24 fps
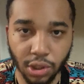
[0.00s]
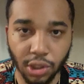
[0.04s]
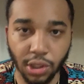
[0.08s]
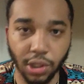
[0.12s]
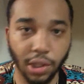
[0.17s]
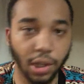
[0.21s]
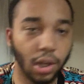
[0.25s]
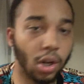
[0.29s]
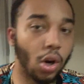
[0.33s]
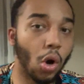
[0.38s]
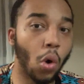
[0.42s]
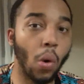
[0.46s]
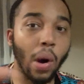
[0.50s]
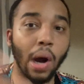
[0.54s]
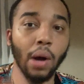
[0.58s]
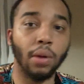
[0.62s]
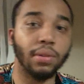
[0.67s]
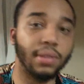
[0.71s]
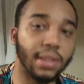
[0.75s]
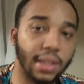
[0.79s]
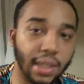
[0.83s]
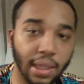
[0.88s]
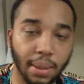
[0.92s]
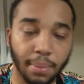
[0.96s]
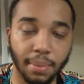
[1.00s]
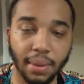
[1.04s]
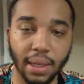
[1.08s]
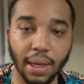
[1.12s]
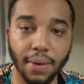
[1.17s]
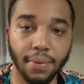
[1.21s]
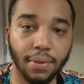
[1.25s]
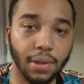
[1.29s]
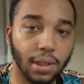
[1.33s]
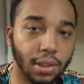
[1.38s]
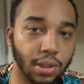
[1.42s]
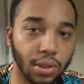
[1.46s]
So to go out there and be
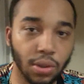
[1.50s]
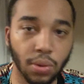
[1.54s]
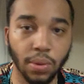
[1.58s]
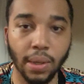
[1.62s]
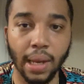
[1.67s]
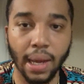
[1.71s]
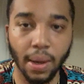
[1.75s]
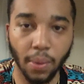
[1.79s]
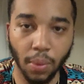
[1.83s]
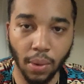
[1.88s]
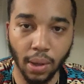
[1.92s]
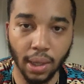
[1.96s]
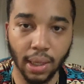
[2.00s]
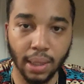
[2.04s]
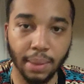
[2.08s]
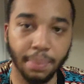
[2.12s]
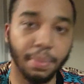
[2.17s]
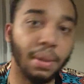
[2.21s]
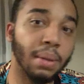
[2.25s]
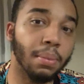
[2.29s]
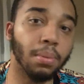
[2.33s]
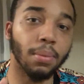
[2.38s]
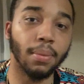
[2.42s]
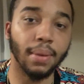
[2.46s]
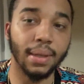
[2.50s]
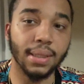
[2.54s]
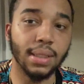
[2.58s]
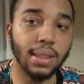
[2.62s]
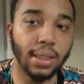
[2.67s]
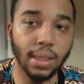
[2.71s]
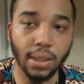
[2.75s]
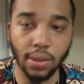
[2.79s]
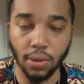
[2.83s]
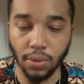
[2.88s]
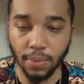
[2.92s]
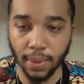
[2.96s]
able to do that work, and people may
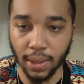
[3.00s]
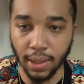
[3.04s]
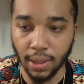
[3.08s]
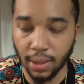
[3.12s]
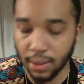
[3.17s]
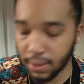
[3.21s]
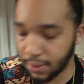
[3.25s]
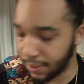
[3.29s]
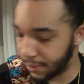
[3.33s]
see you, man.